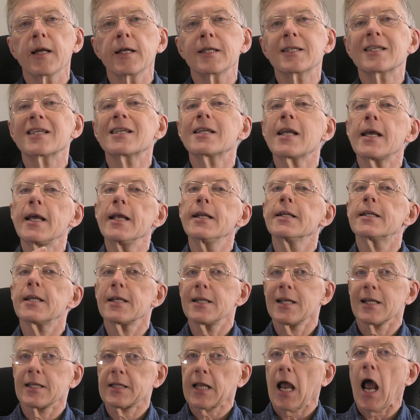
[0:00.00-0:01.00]
and it's an
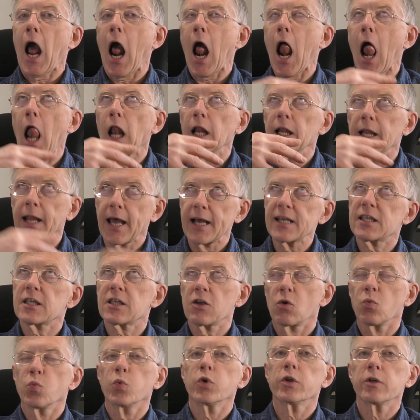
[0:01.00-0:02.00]

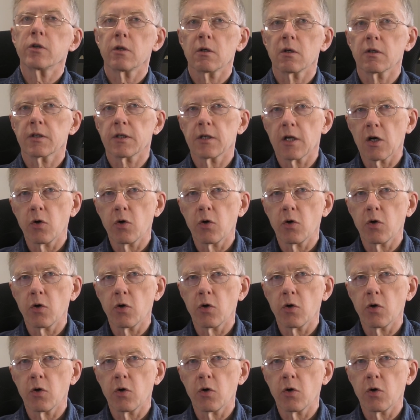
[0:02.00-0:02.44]
internetless world.